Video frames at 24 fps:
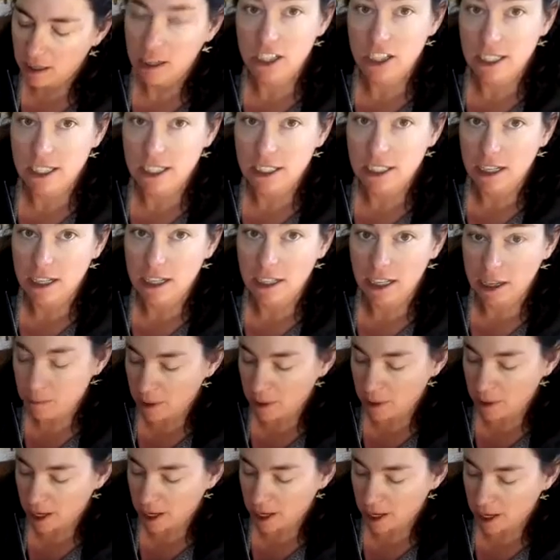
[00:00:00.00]
just a little
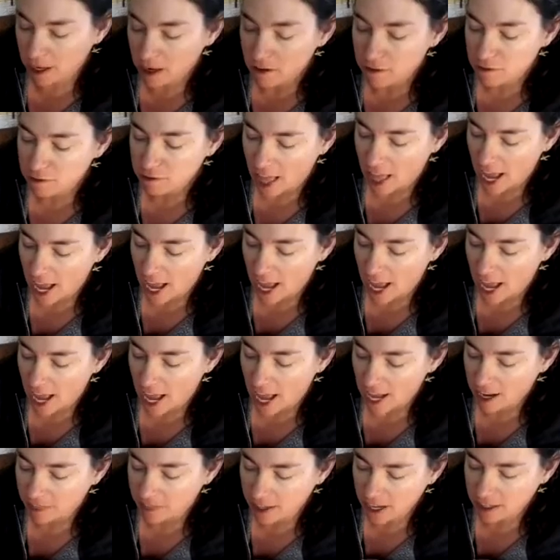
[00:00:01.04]
bit flat
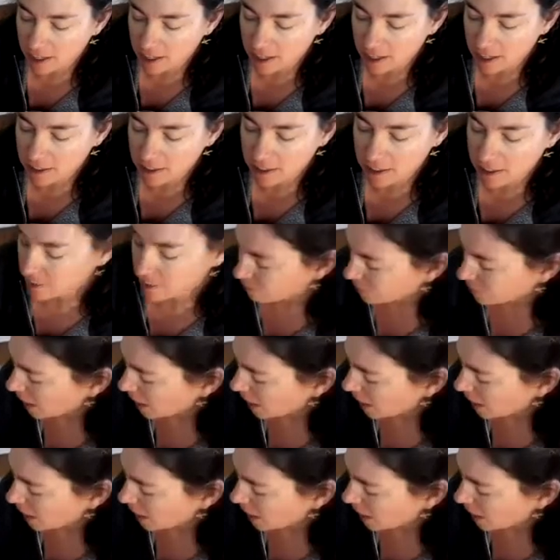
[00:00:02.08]
at the end.